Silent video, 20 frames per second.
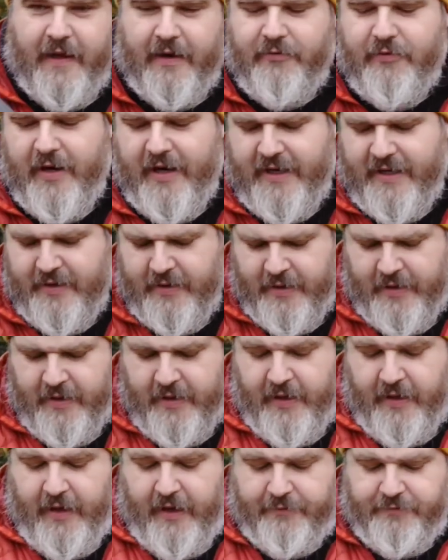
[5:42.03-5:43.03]
I rate.
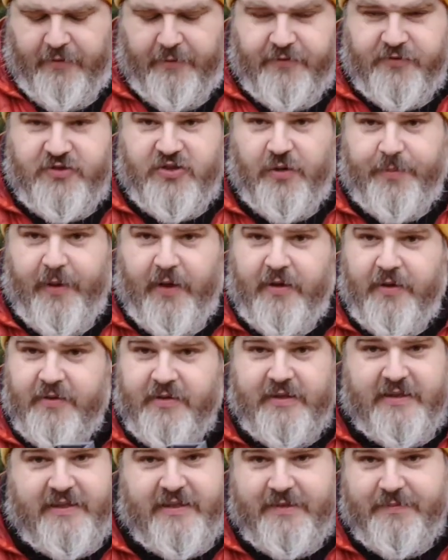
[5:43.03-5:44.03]
For summer,
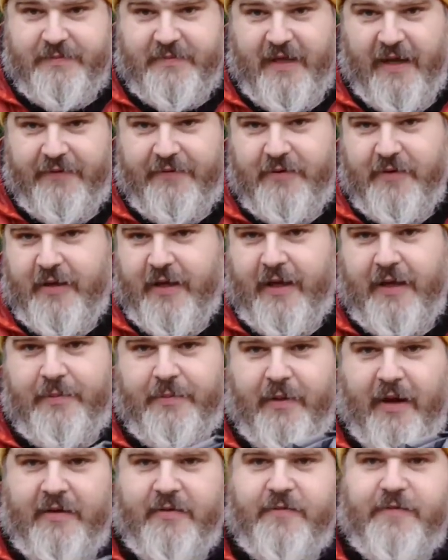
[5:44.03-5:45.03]
this is definitely
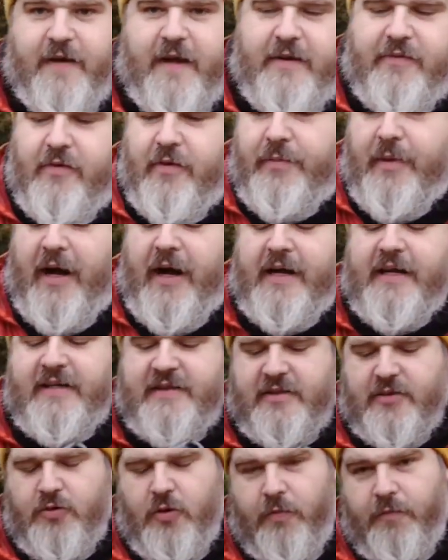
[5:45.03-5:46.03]
my favourite mat.
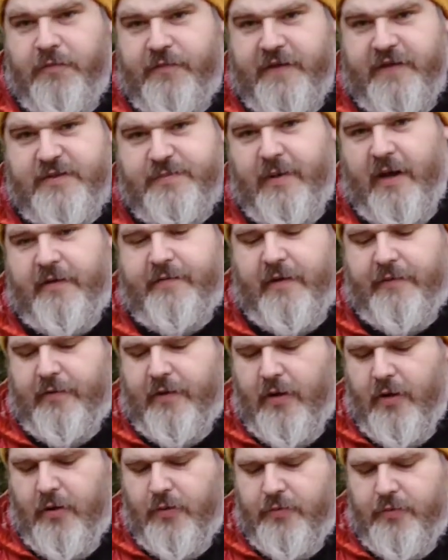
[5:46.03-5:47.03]
It's the comfiest mat I've
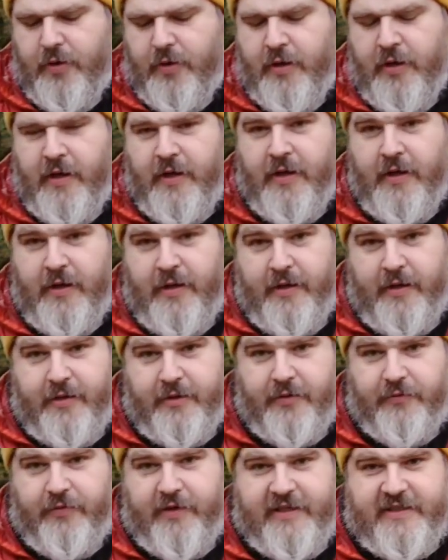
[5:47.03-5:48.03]
ever owned.
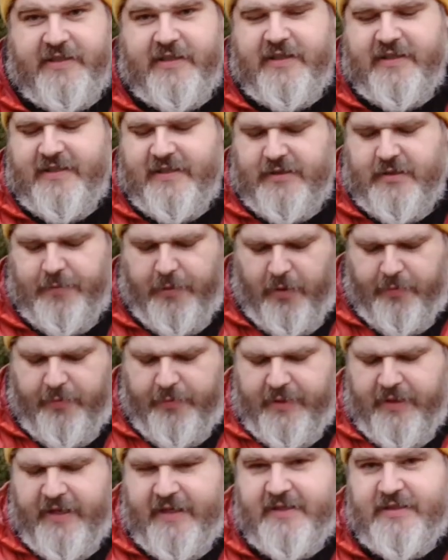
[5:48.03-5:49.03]
The reason this is at the bottom
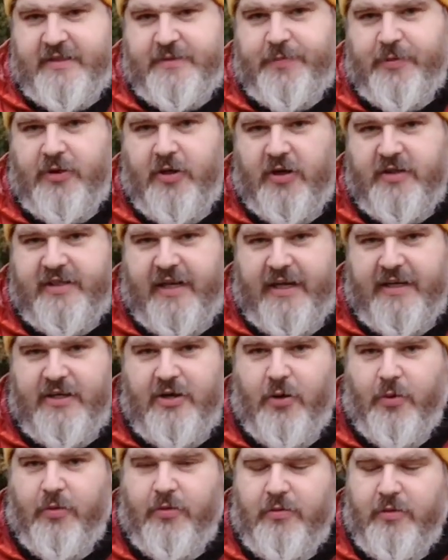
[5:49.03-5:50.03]
of my list is because I
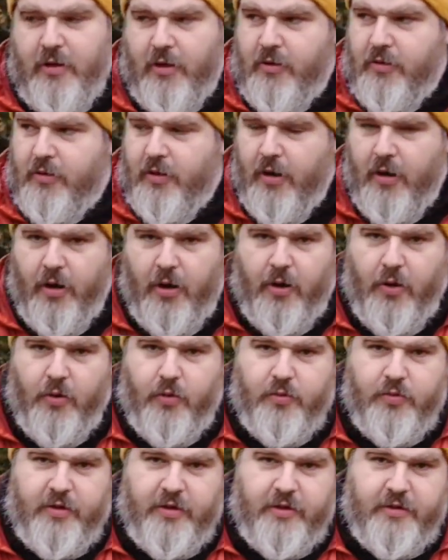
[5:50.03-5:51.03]
no longer
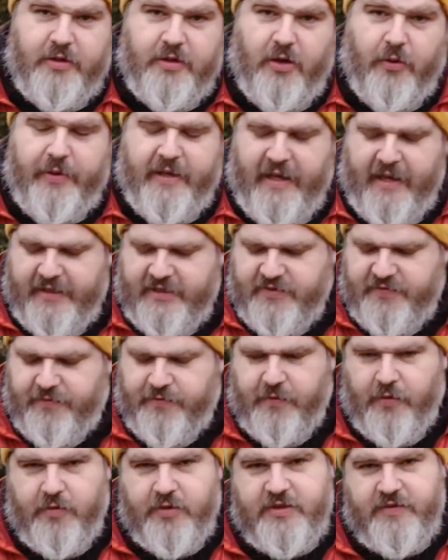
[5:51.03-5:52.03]
own the
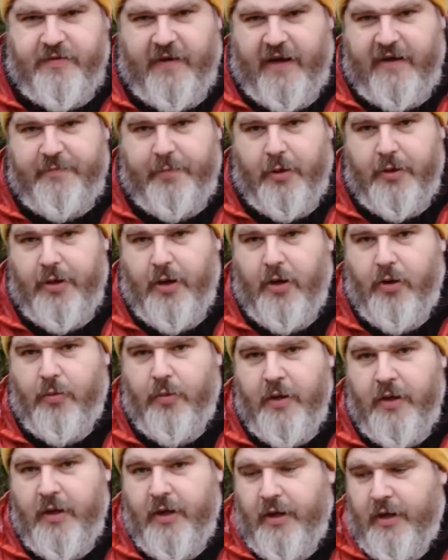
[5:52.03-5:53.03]
OEX Phoxx 5.0,
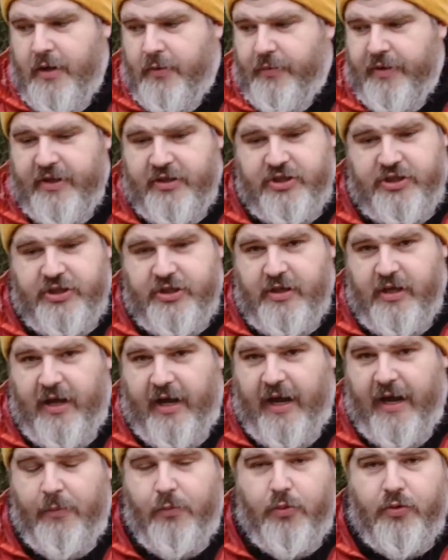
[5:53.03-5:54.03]
which
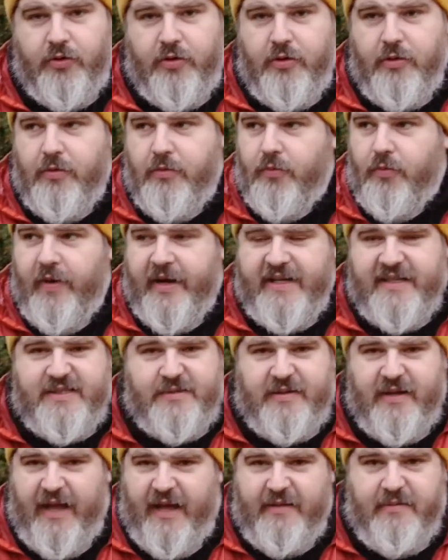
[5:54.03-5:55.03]
I wouldn't
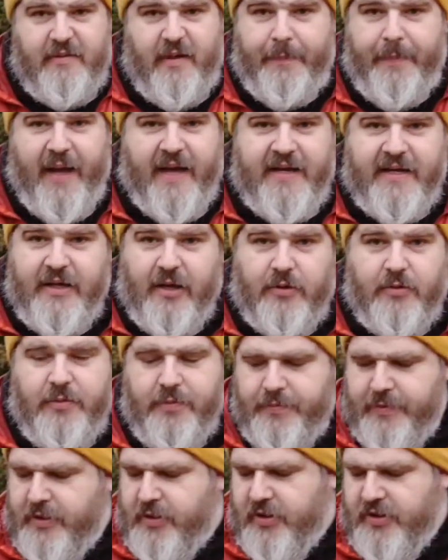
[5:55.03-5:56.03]
waste a penny on
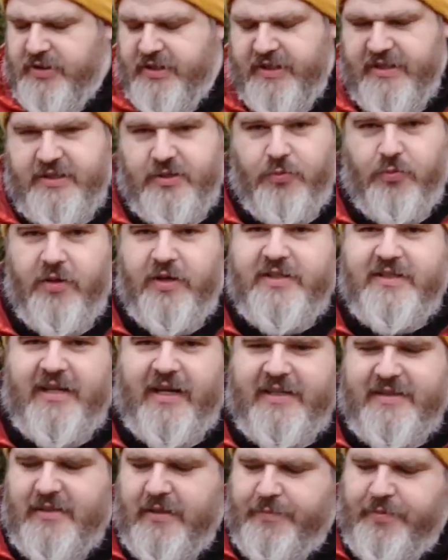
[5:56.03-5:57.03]
because it's the worst
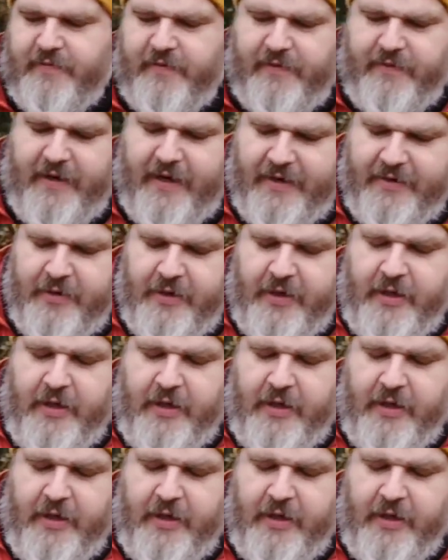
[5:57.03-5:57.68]
night's sleep I've ever had.